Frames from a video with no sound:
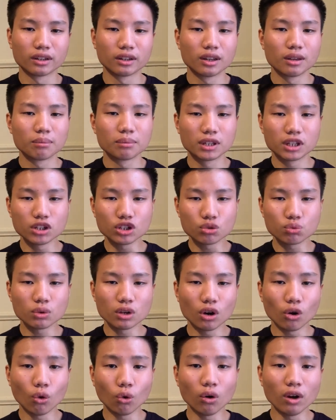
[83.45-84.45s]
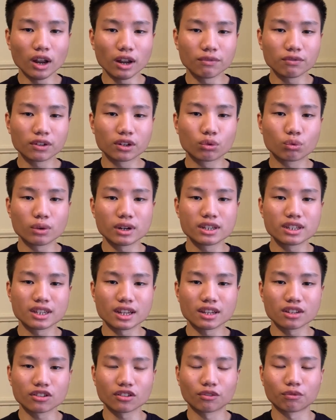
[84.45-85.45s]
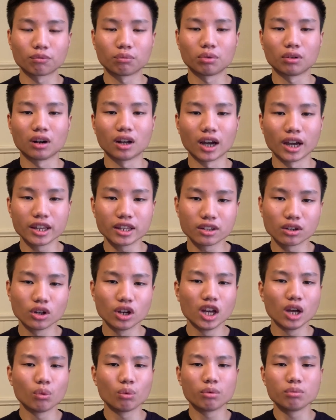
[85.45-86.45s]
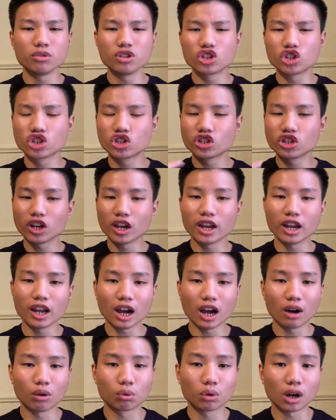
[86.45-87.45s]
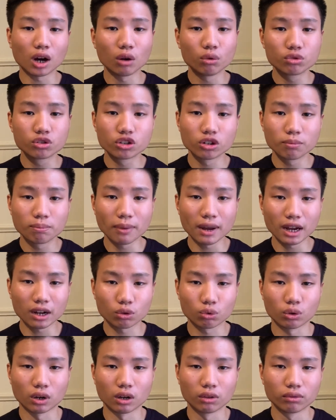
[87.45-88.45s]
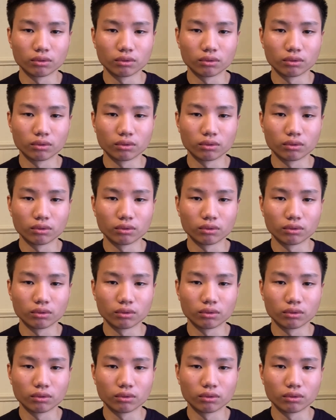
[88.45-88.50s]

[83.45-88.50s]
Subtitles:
Because we all have a great sense of pride when we share our culture background.